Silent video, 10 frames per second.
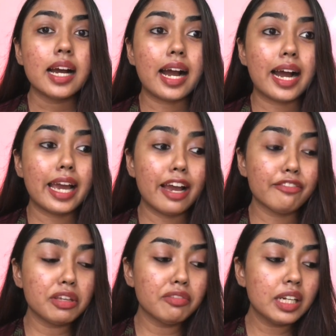I
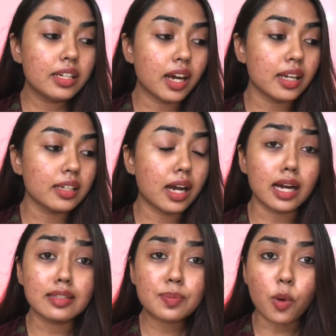have even done
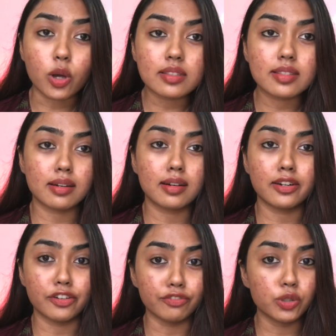
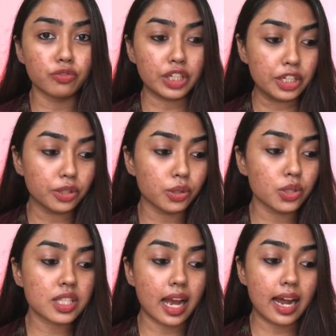unsponsored review
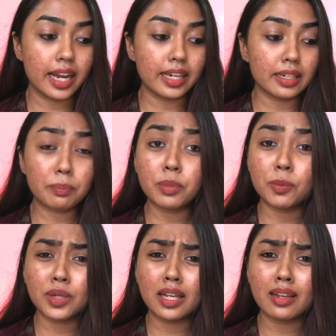videos and
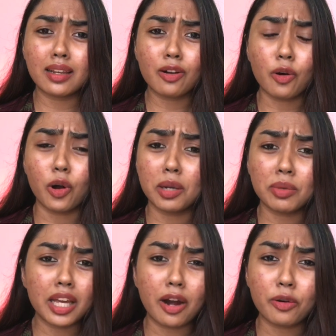people called
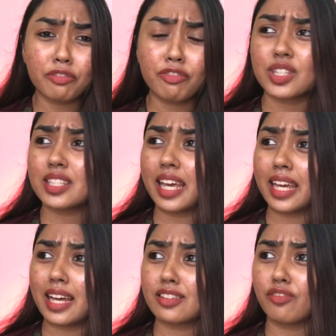me out for
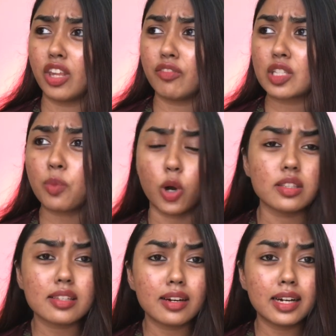saying as if they were
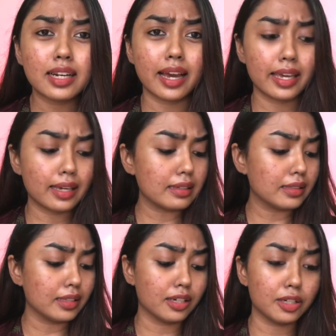sponsored, like
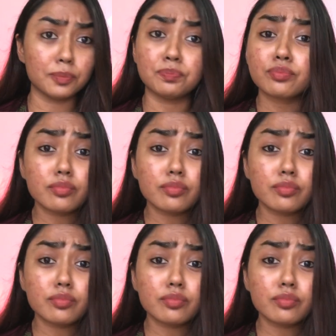the